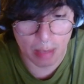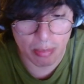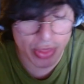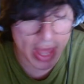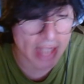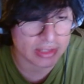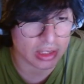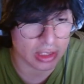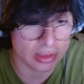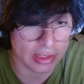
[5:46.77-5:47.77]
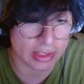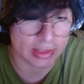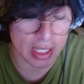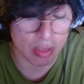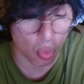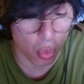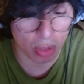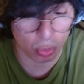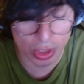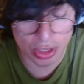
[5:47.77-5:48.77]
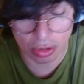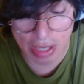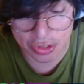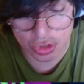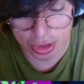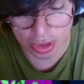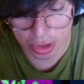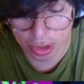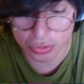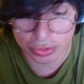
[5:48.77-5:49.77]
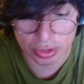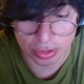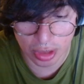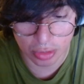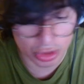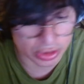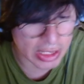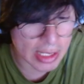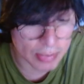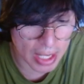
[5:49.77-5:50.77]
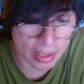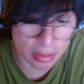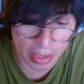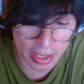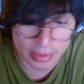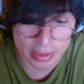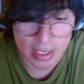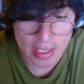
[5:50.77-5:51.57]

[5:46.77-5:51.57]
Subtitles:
that's going to dictate what wreath you're actually going to use. So just keep that in mind.